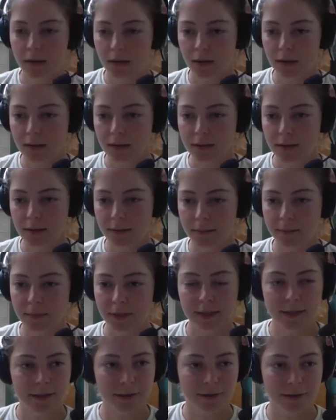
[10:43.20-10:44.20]
Awesome.
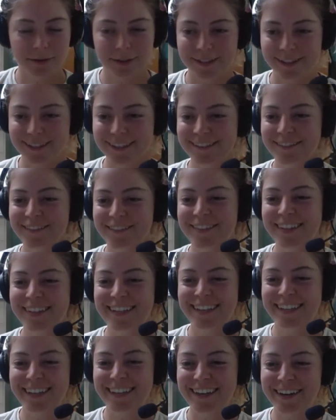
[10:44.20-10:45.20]
Thank you, Lindy.
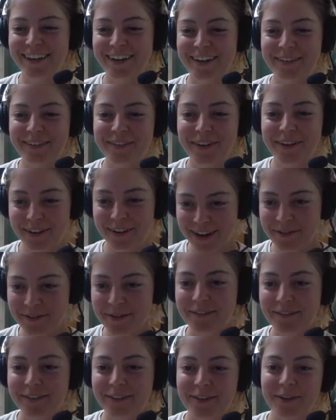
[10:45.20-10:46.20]
Okay,
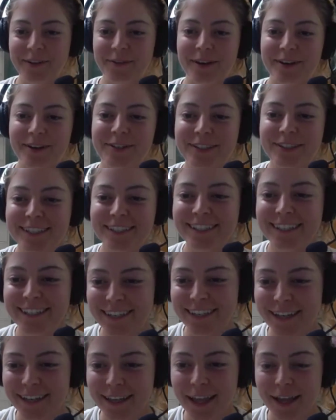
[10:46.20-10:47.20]
we have another
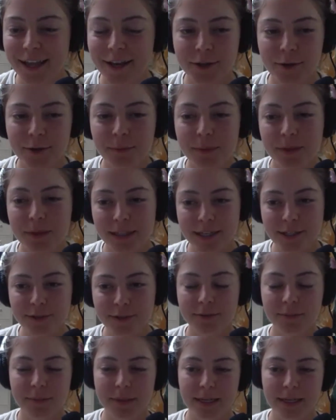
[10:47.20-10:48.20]
question. Can you
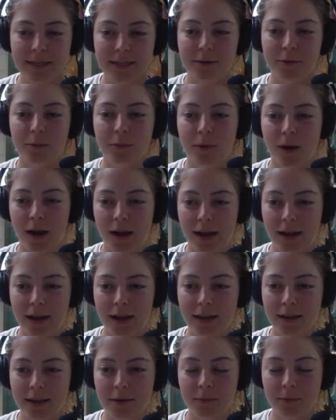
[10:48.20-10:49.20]
please repeat
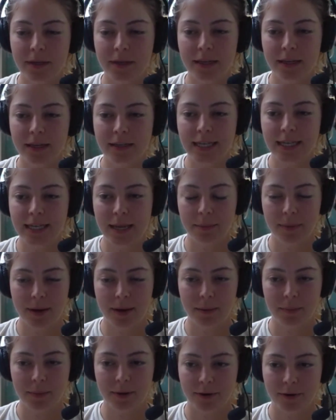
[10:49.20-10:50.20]
why we tape
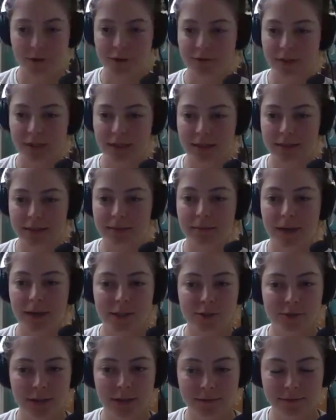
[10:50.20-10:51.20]
up our trees?
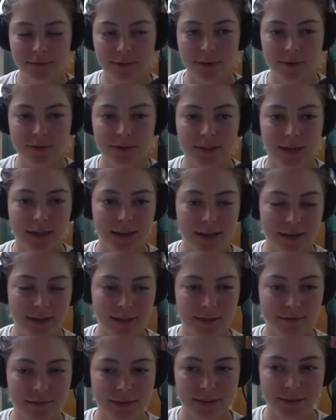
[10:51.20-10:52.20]
My screen froze and I
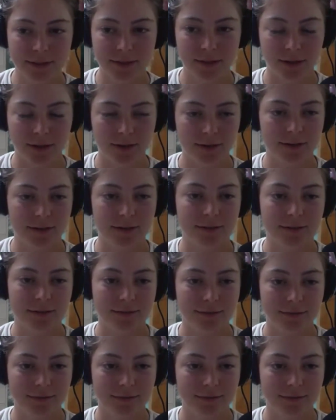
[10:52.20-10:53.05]
had to restart.